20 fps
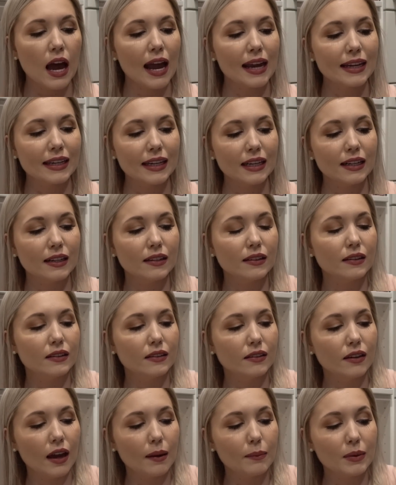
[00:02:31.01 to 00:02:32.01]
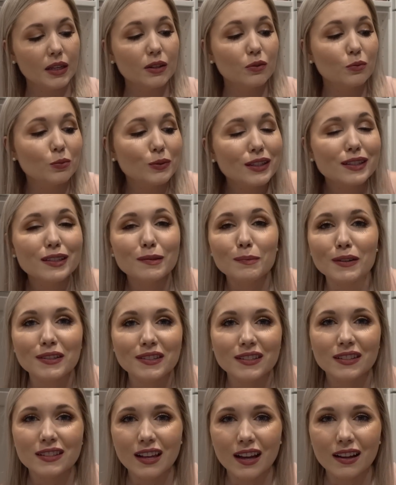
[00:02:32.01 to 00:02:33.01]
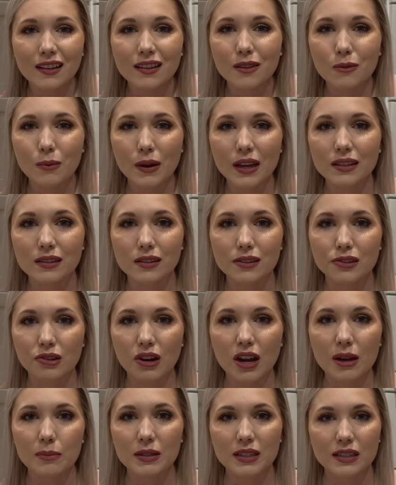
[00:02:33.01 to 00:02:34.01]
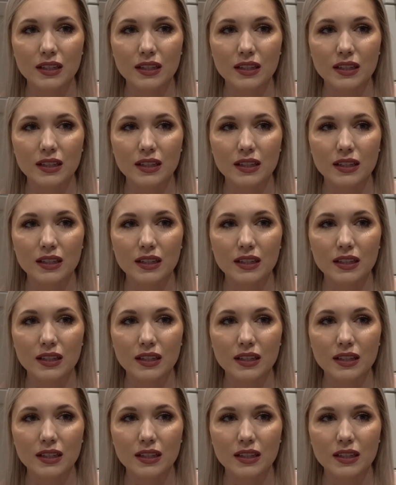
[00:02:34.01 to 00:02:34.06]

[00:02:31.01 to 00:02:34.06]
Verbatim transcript: I mean, it really smells exactly the way it's described.